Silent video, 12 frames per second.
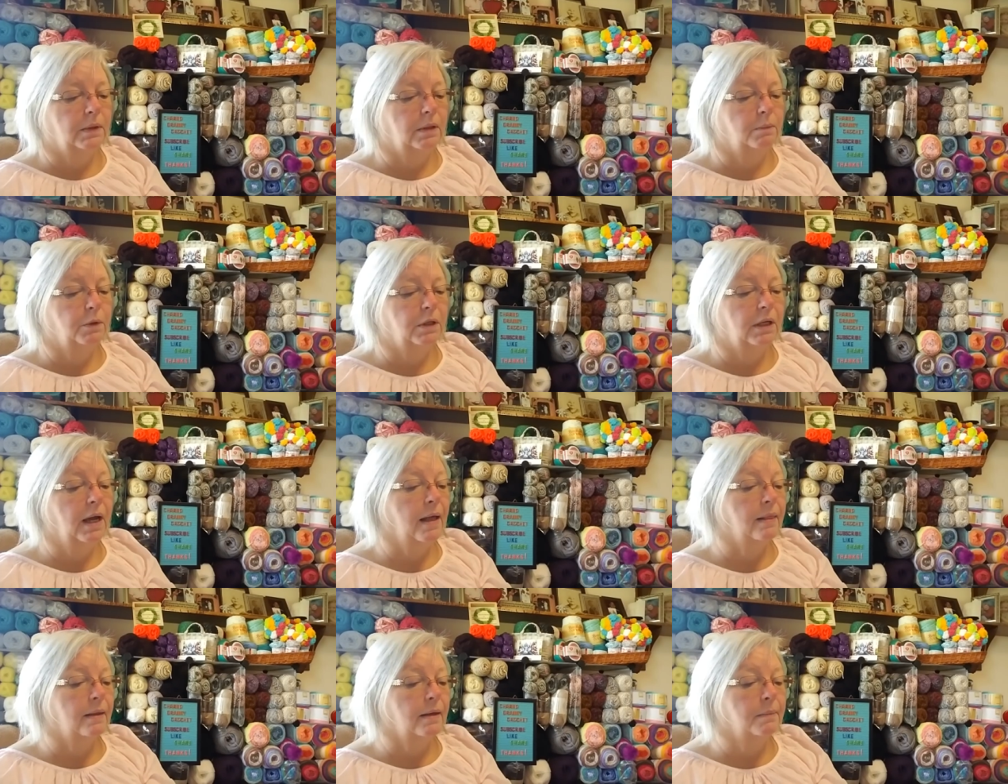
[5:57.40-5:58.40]
them when I
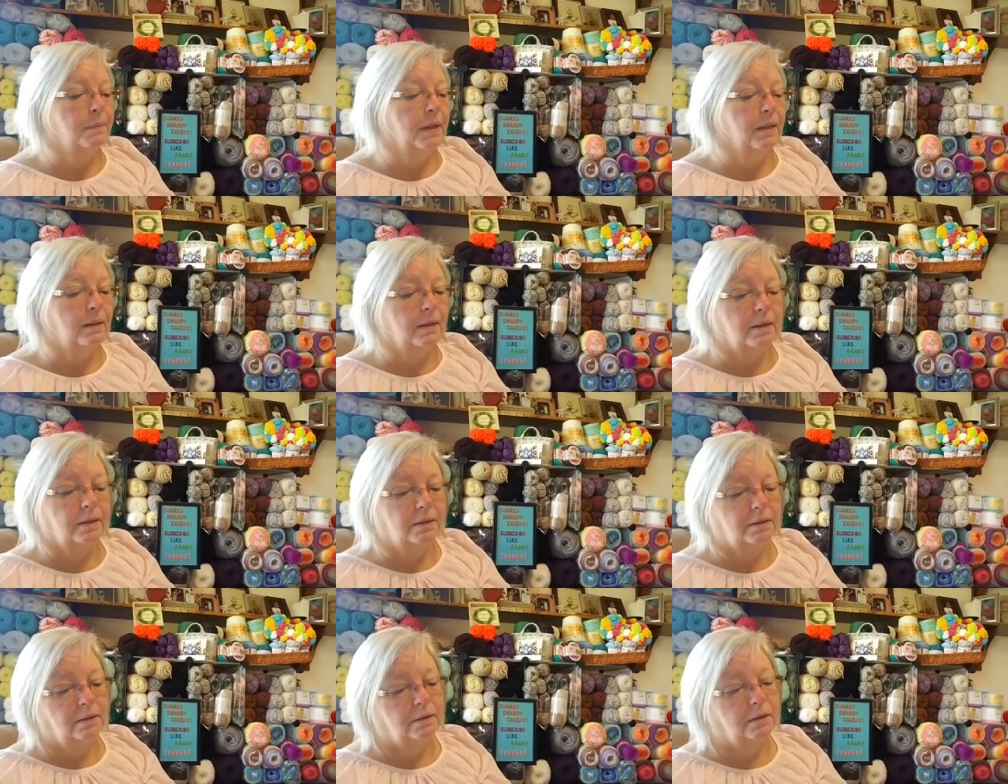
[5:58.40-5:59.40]
got them, and then I
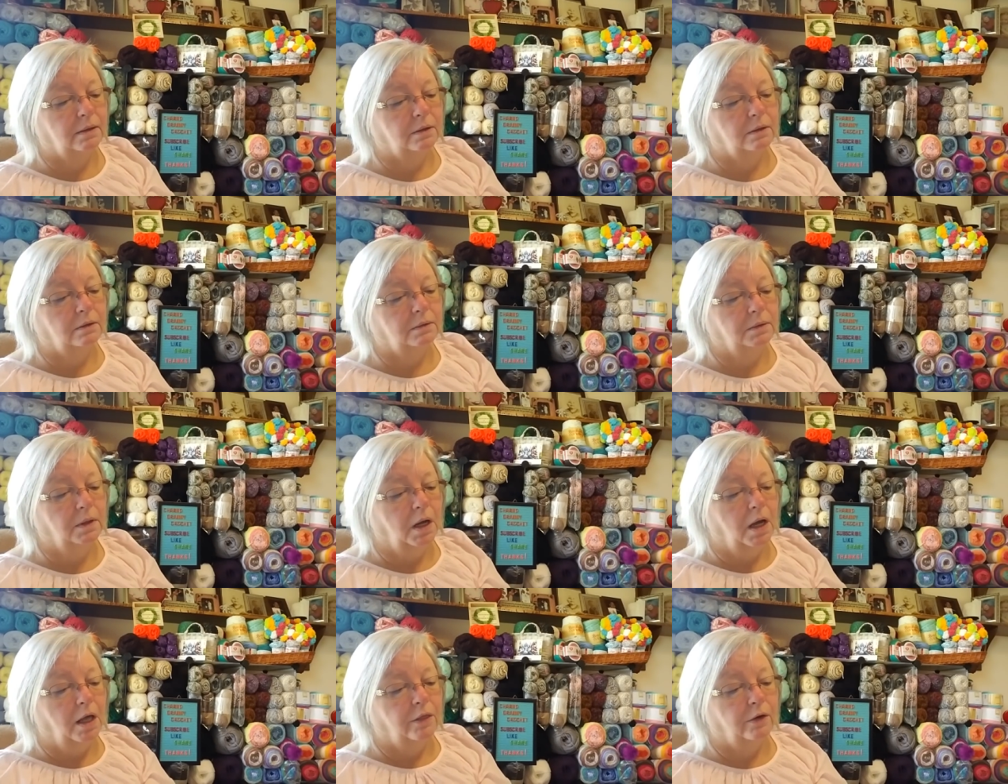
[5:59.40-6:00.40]
did another.
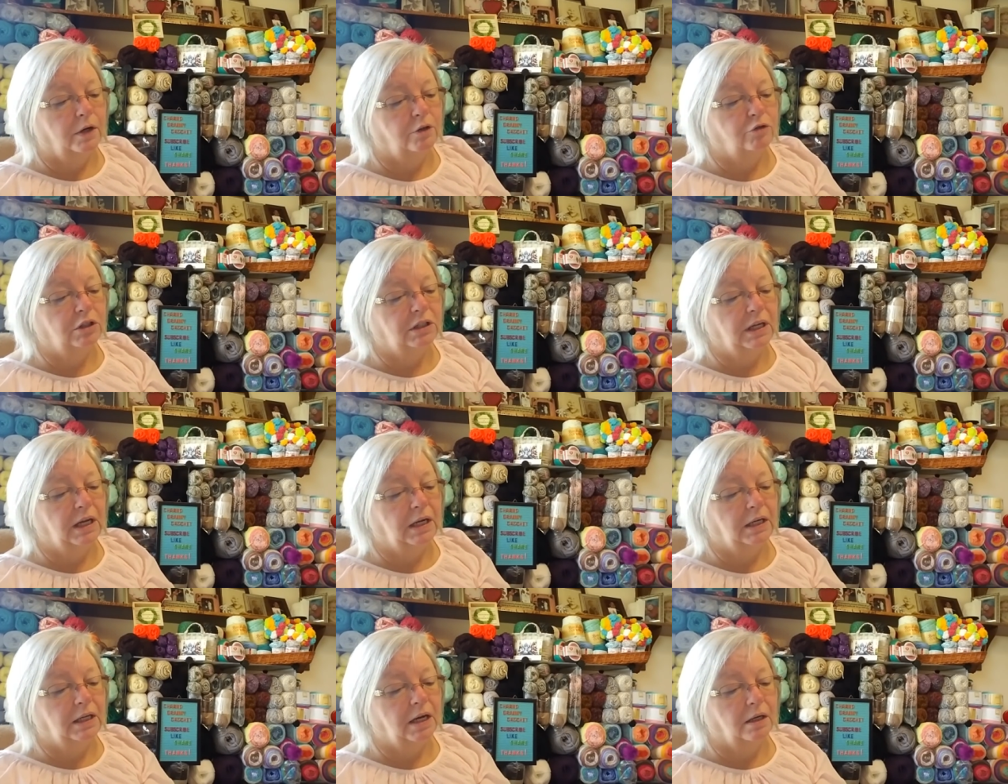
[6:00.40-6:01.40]
They're
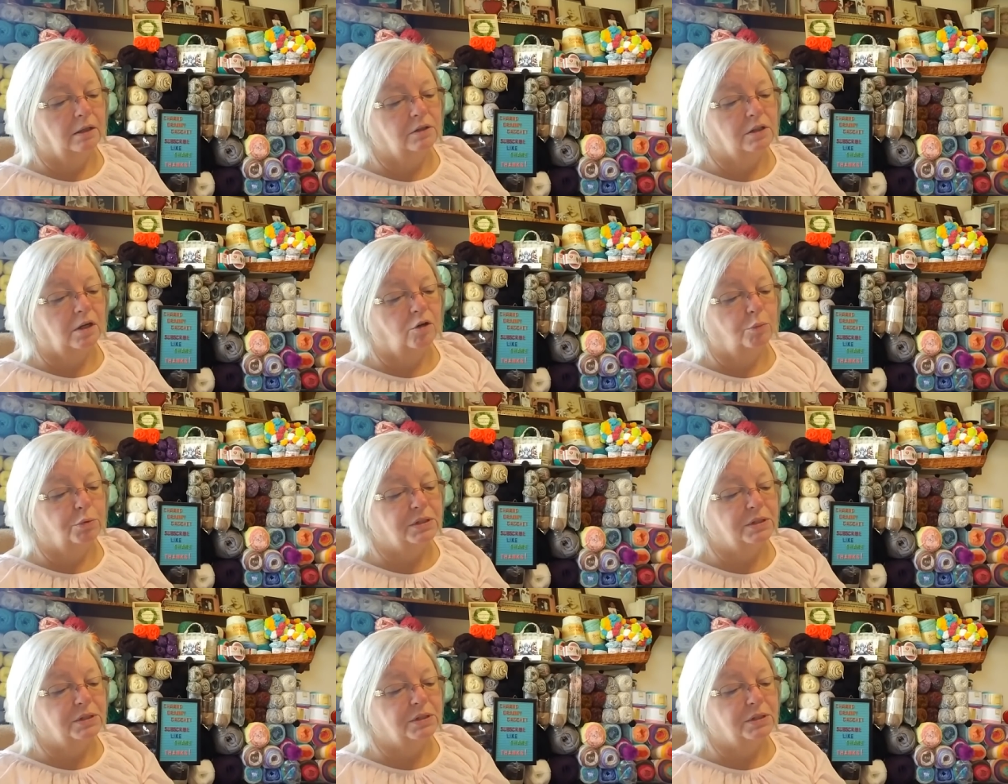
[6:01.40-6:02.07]
180 yards, 100%